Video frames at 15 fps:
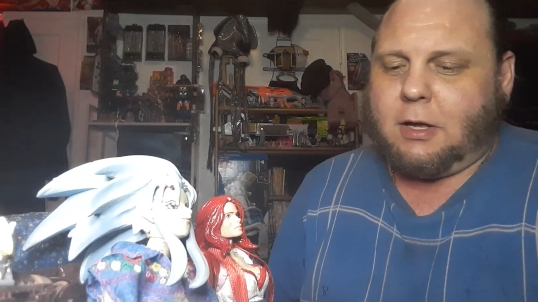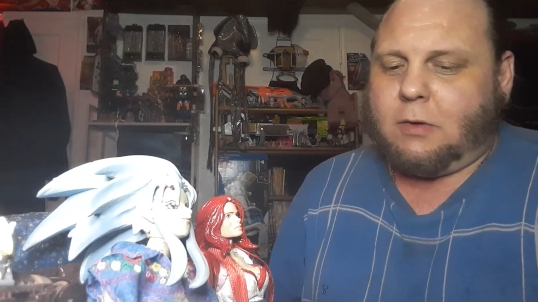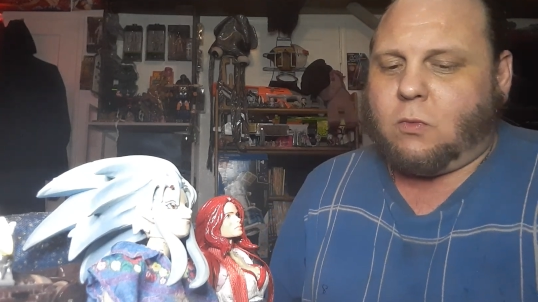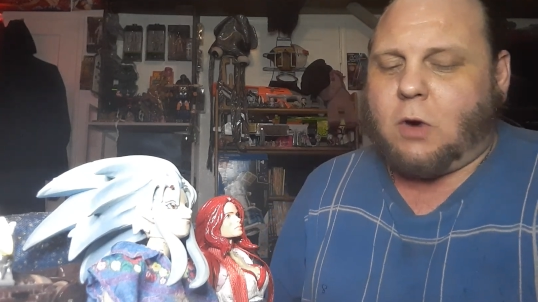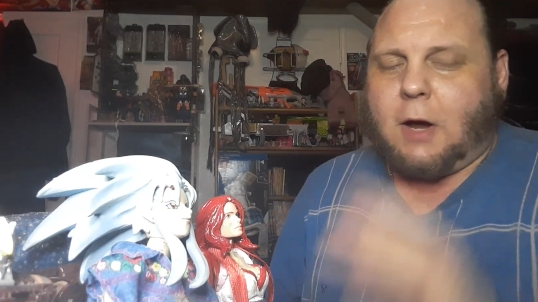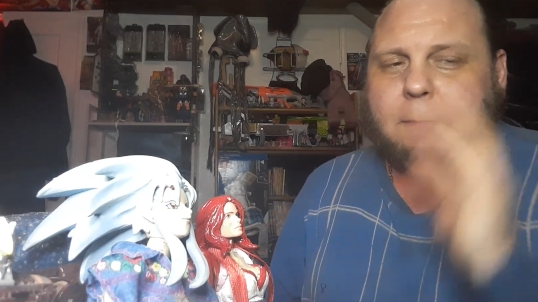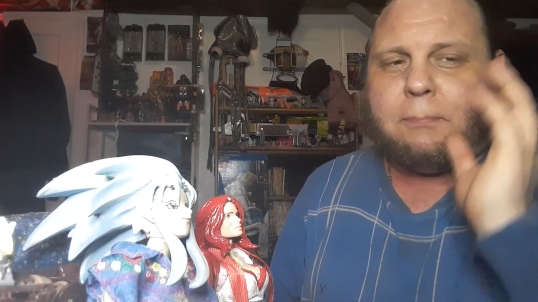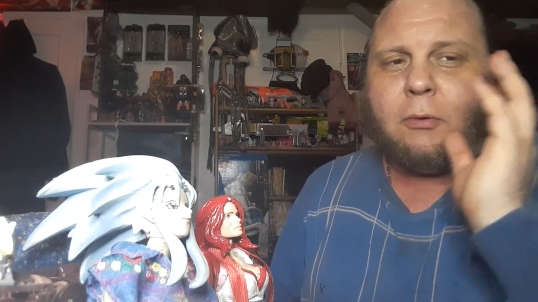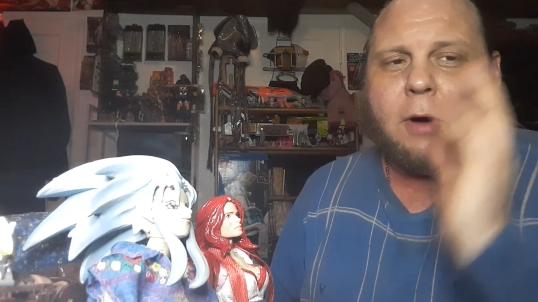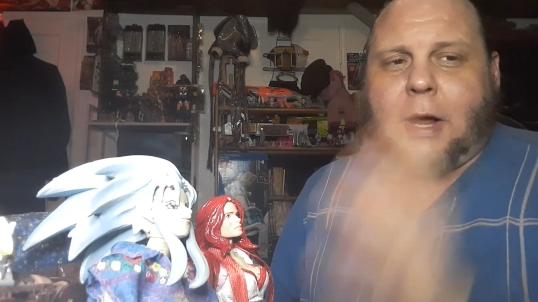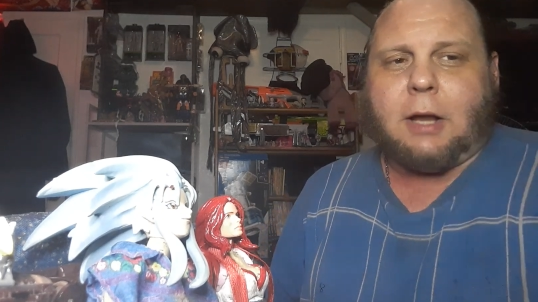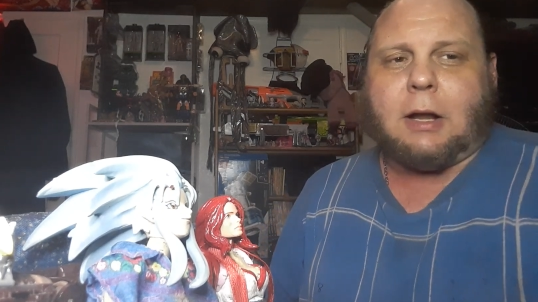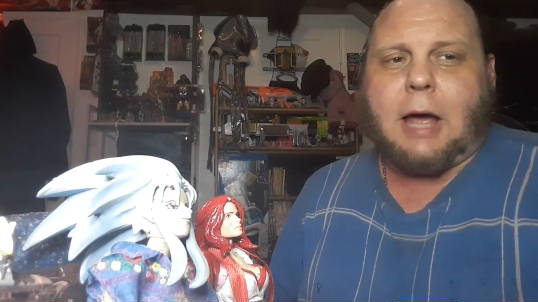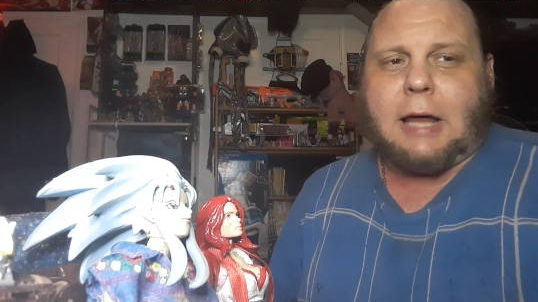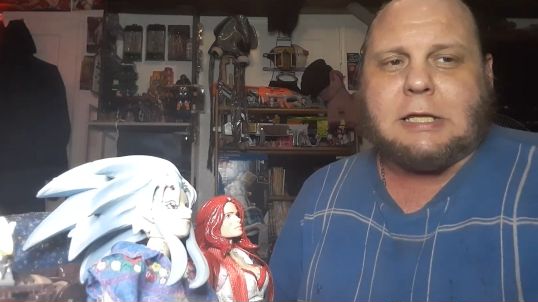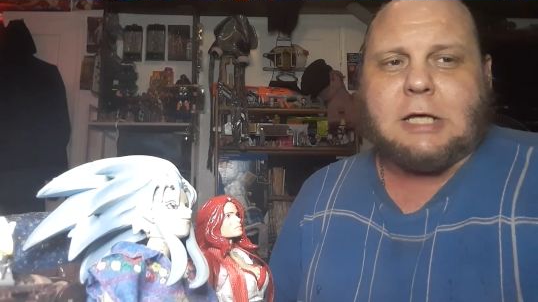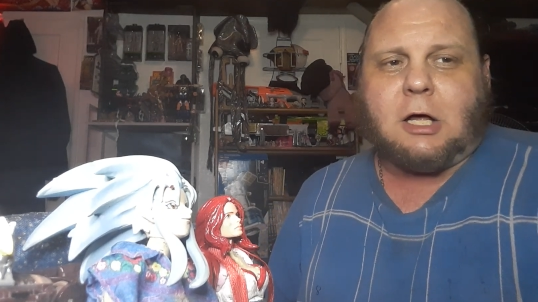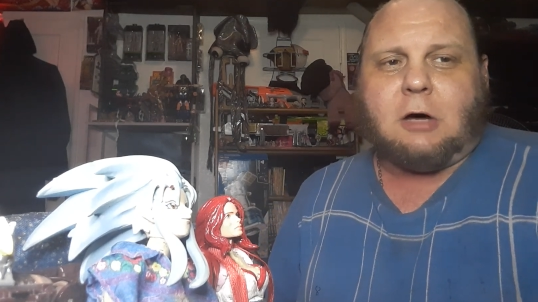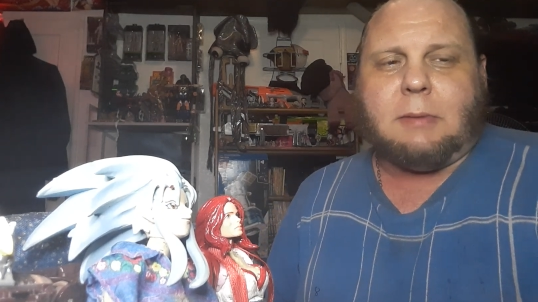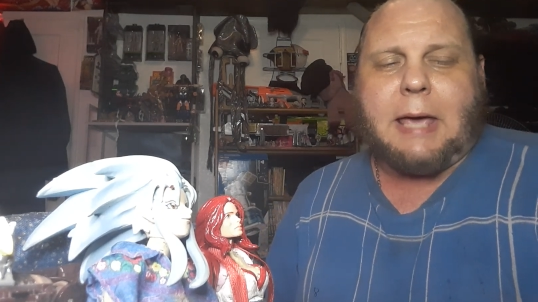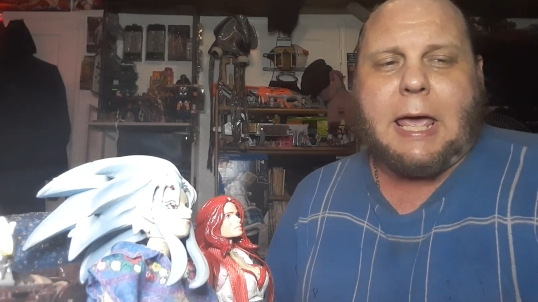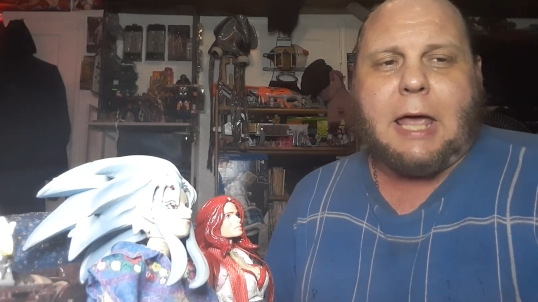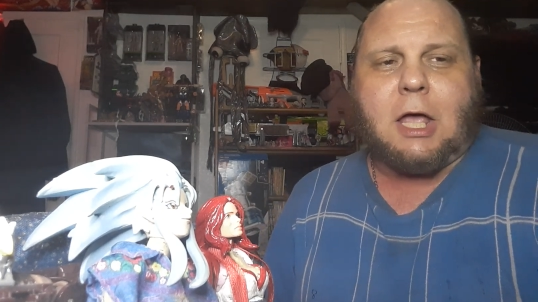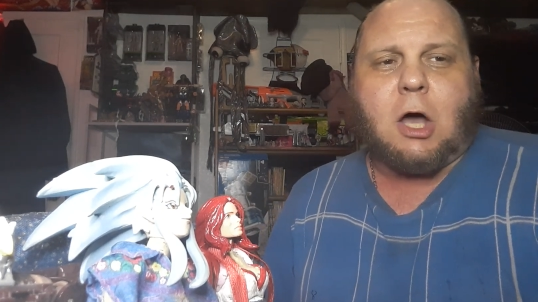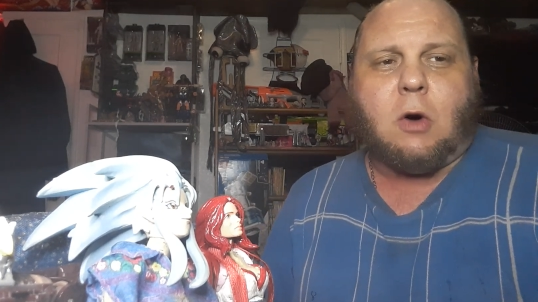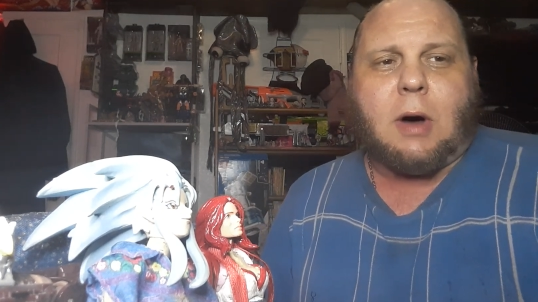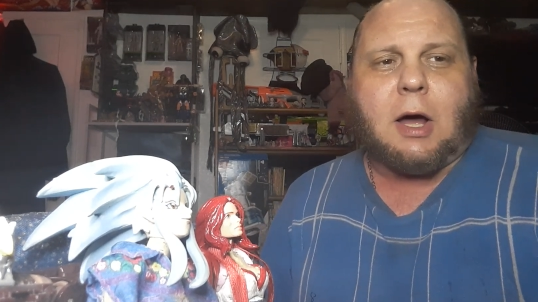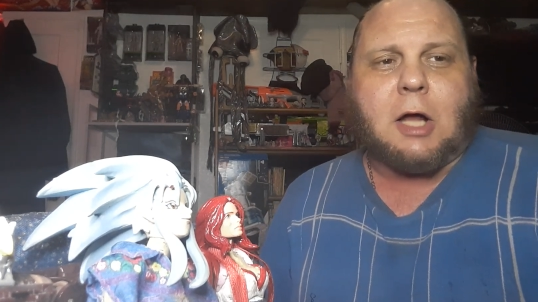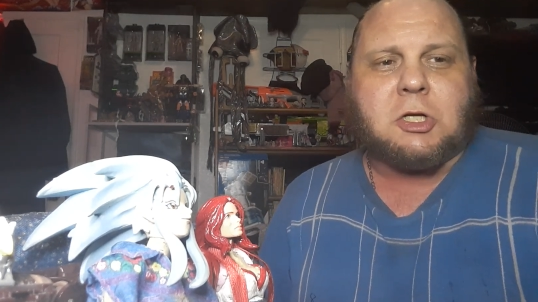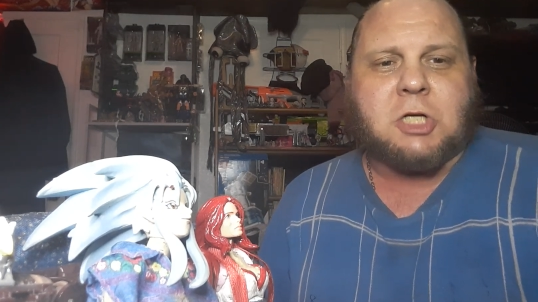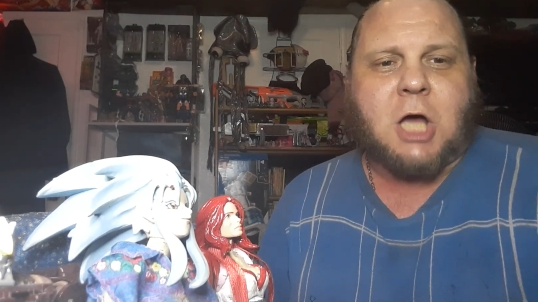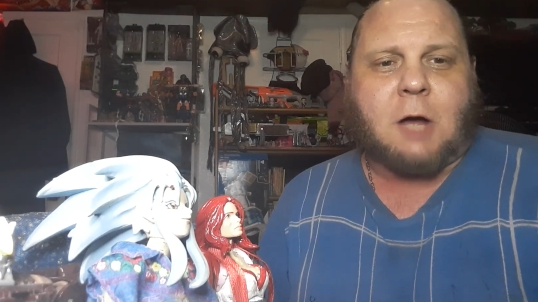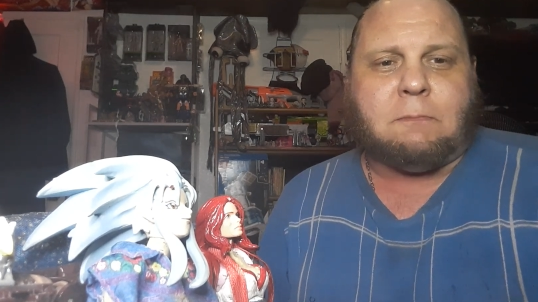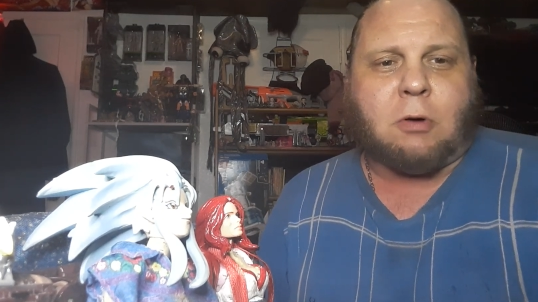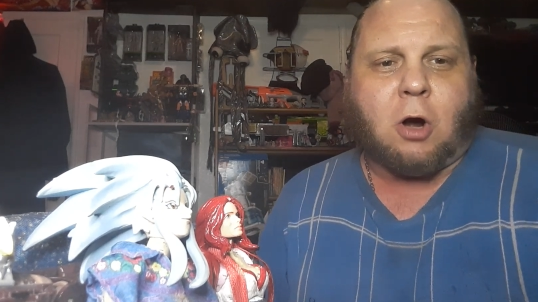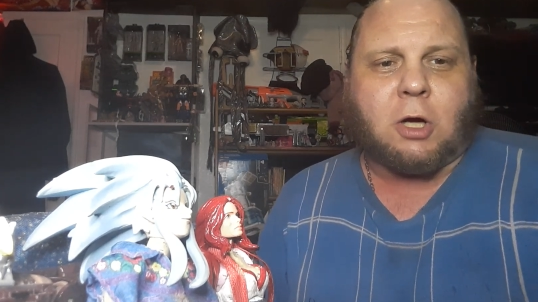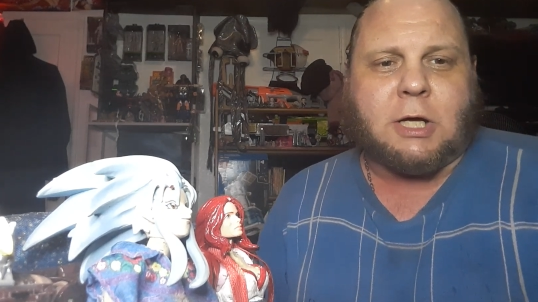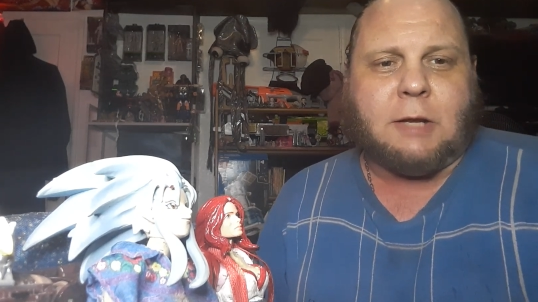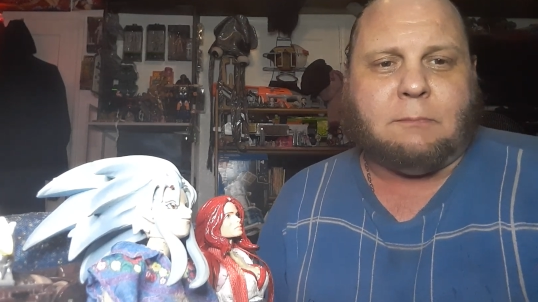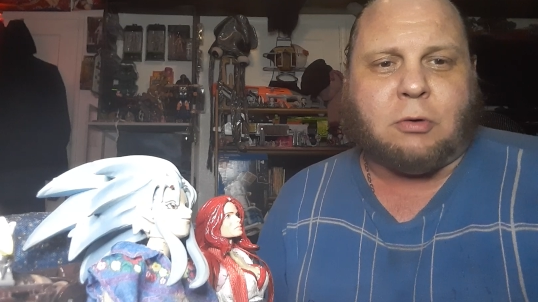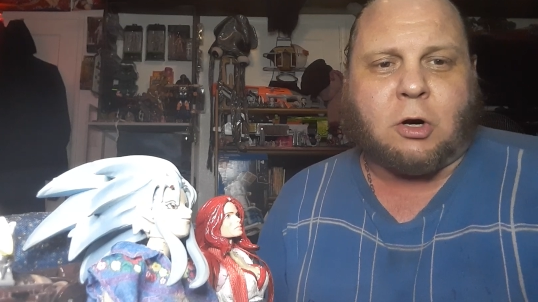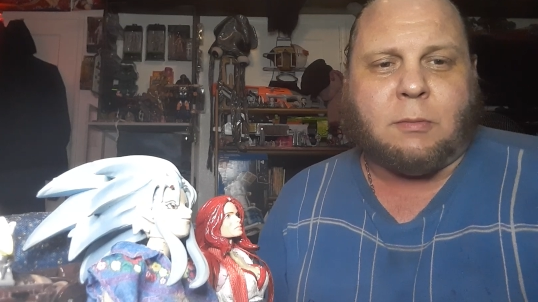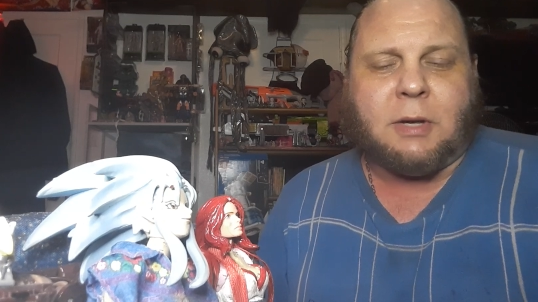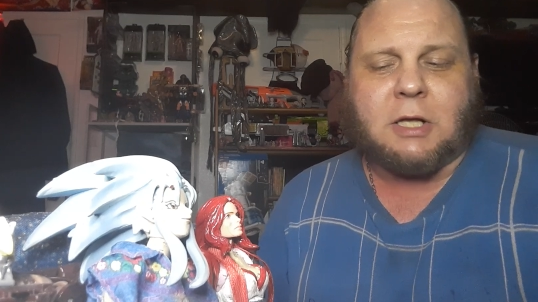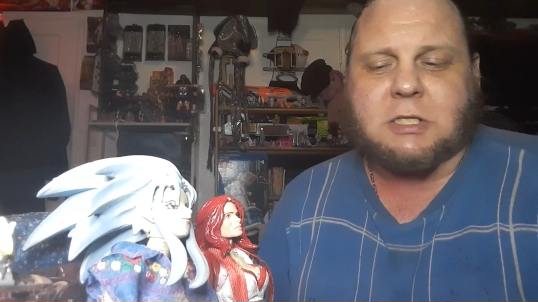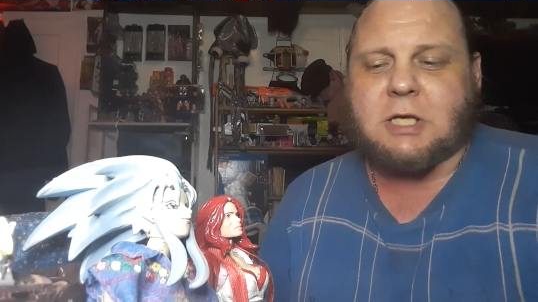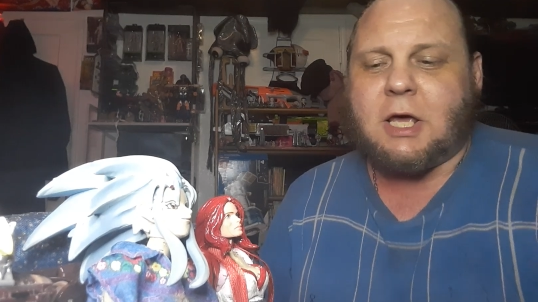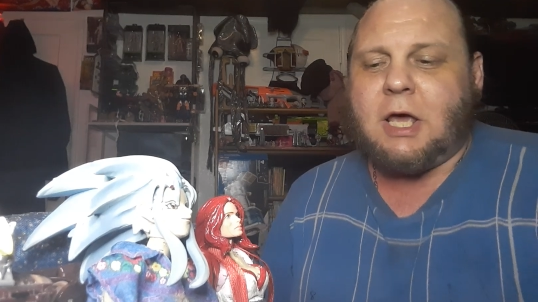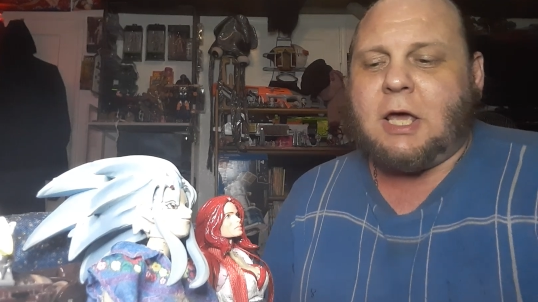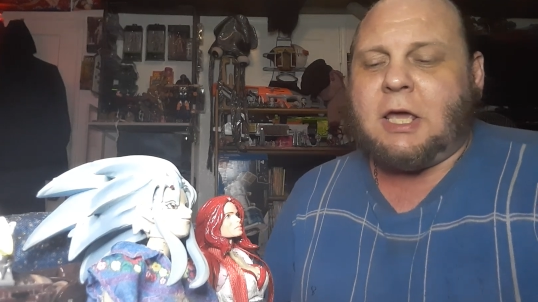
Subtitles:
One point, I tell him, hey, go out and check parking permits.